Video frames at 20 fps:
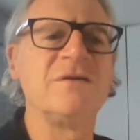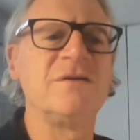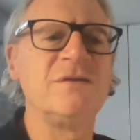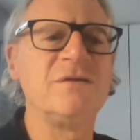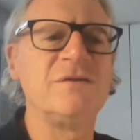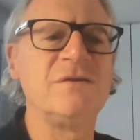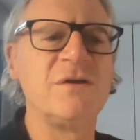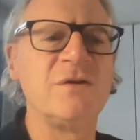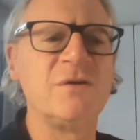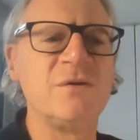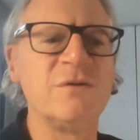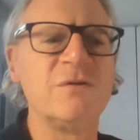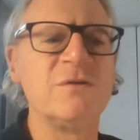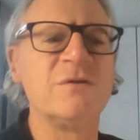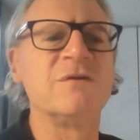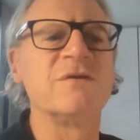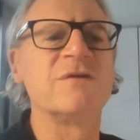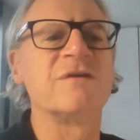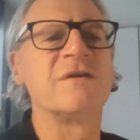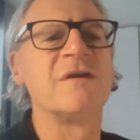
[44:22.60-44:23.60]
you
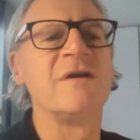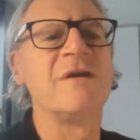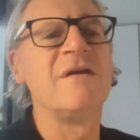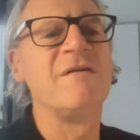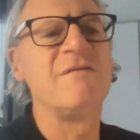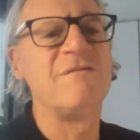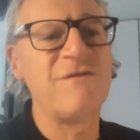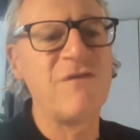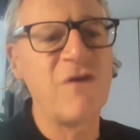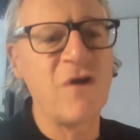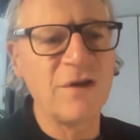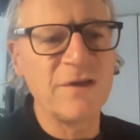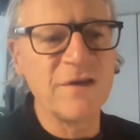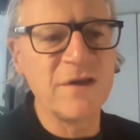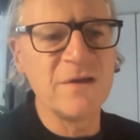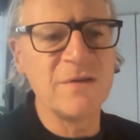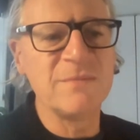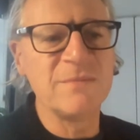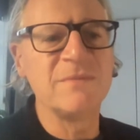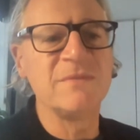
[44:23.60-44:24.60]
use
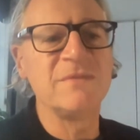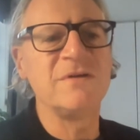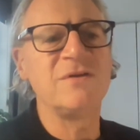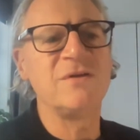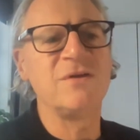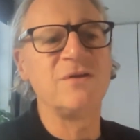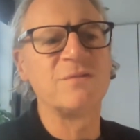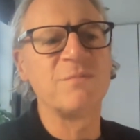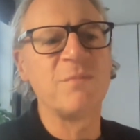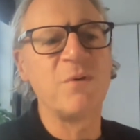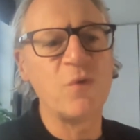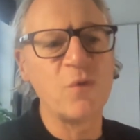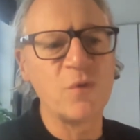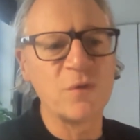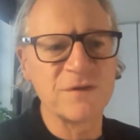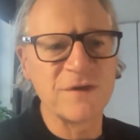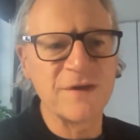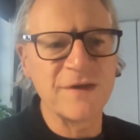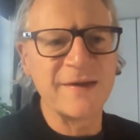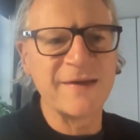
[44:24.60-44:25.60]
volume you use
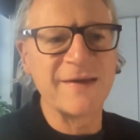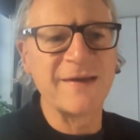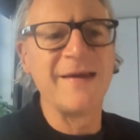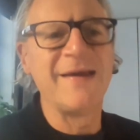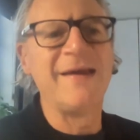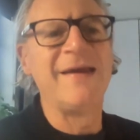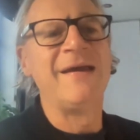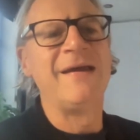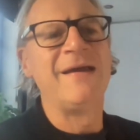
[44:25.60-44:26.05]
pausing